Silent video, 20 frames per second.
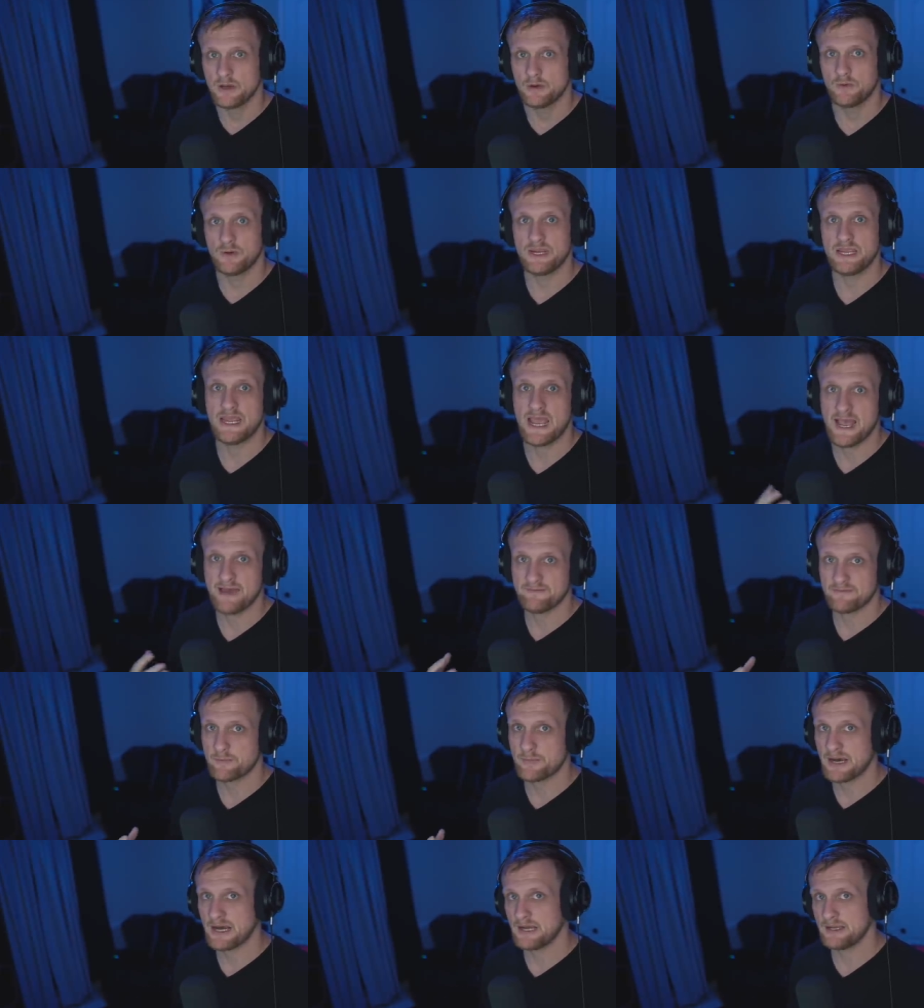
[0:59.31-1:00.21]
We have it
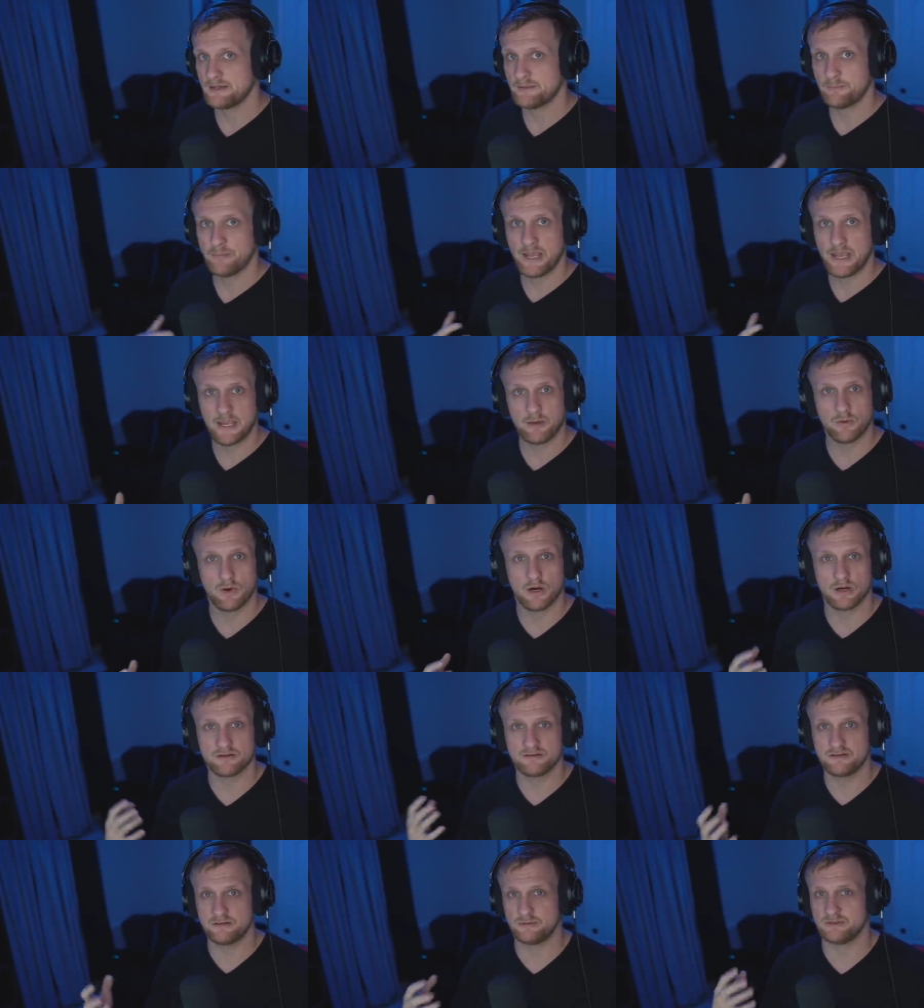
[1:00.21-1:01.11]
behind a paywall
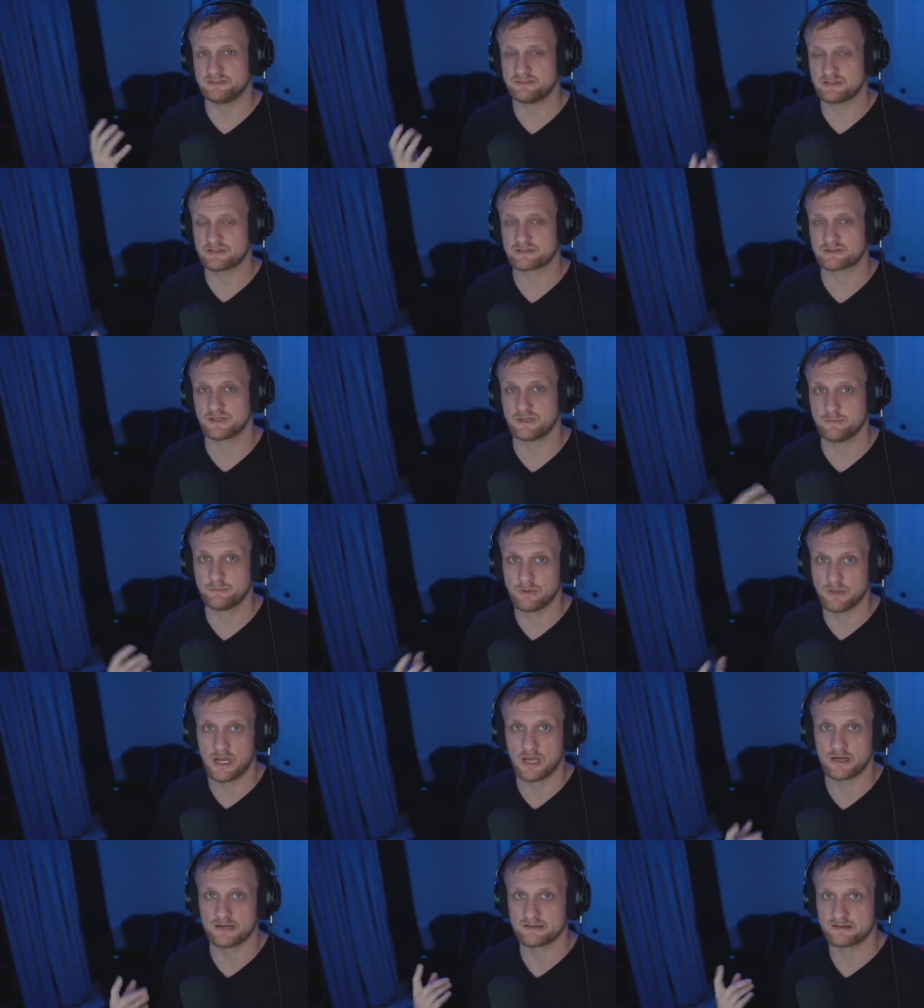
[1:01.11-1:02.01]
to essentially
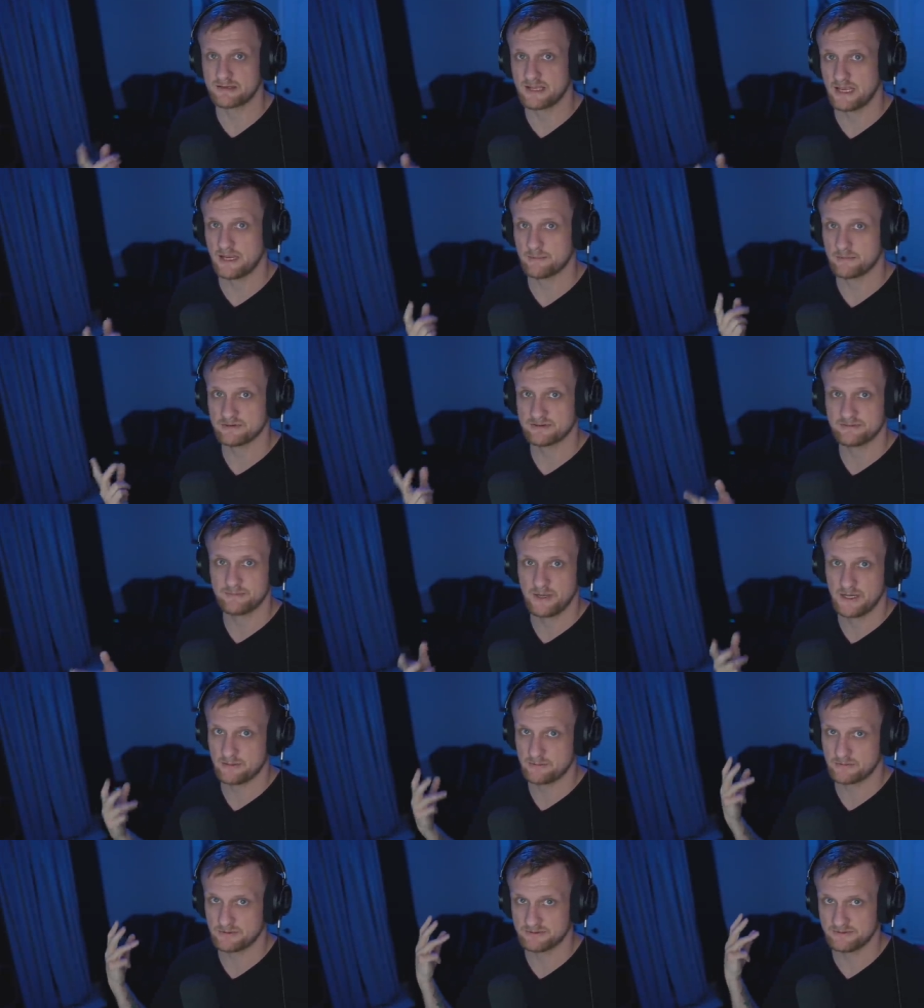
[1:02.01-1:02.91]
block scammers,
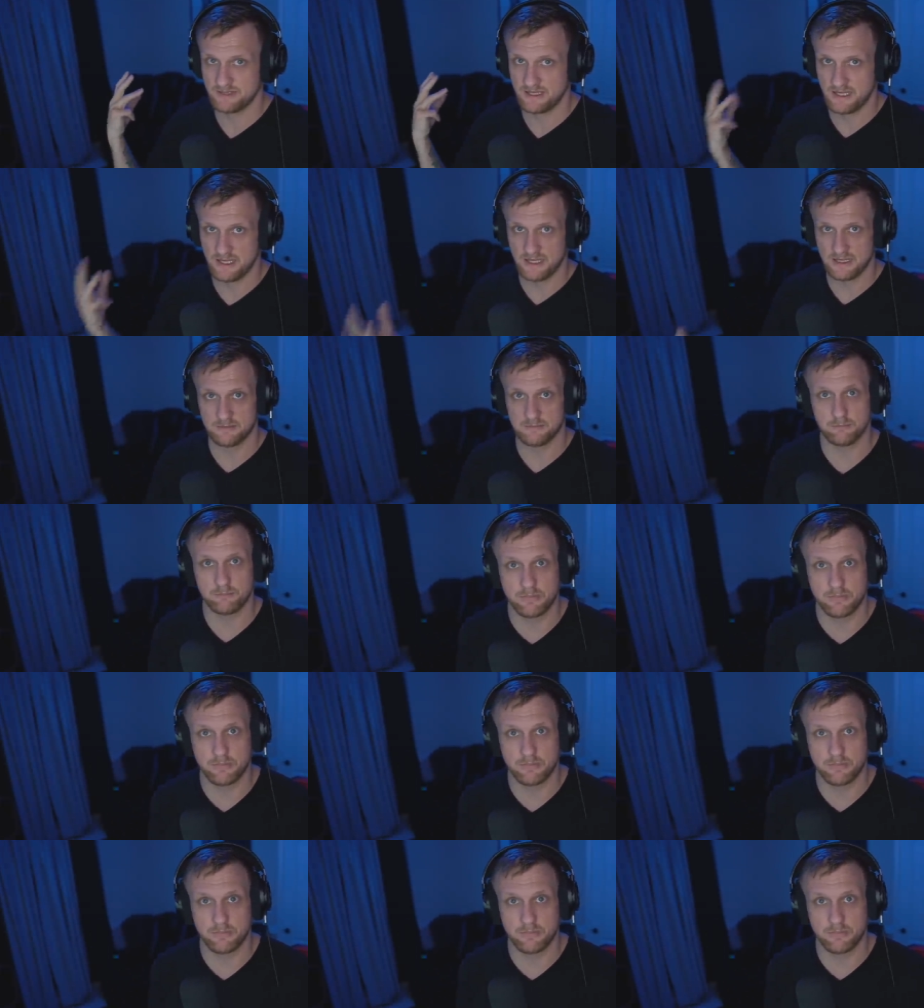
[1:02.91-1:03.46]
spammers, and